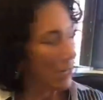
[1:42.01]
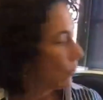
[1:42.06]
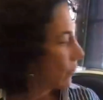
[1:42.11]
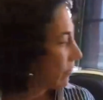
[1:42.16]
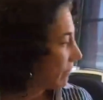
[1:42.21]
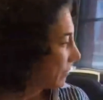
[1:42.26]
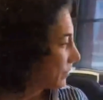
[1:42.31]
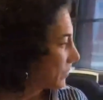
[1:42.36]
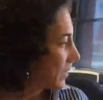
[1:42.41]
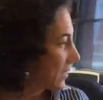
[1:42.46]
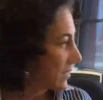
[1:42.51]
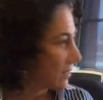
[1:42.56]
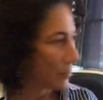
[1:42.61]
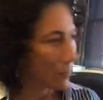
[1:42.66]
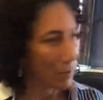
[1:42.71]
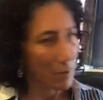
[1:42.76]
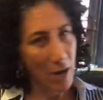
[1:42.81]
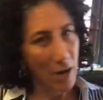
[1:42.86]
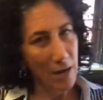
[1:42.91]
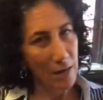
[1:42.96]
We've updated the
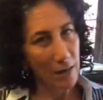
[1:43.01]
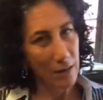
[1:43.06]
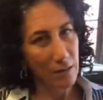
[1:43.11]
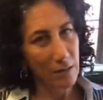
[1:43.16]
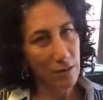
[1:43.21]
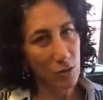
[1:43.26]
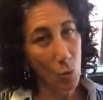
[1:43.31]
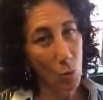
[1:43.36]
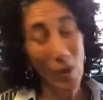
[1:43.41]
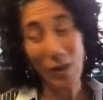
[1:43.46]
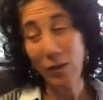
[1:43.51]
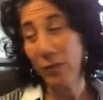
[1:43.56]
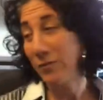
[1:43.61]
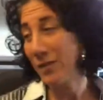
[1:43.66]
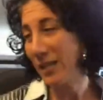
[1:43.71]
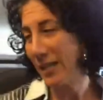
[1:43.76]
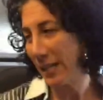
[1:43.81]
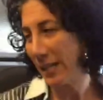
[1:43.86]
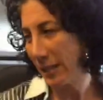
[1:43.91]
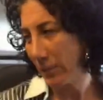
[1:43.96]
product 12
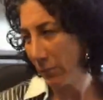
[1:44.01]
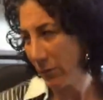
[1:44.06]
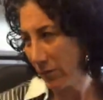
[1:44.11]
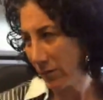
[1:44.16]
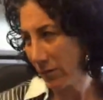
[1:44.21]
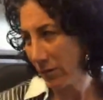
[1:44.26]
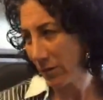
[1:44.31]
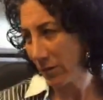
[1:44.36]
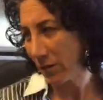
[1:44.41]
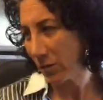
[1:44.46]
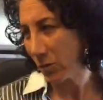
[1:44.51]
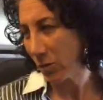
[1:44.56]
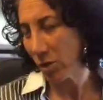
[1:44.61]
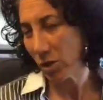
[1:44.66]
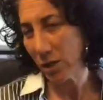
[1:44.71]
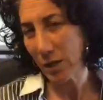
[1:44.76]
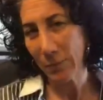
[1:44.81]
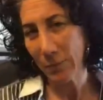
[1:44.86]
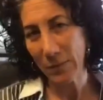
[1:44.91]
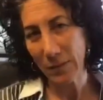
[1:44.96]
times since we
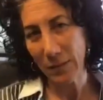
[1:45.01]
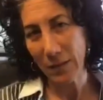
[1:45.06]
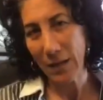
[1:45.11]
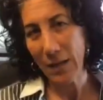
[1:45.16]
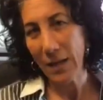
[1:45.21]
shipped.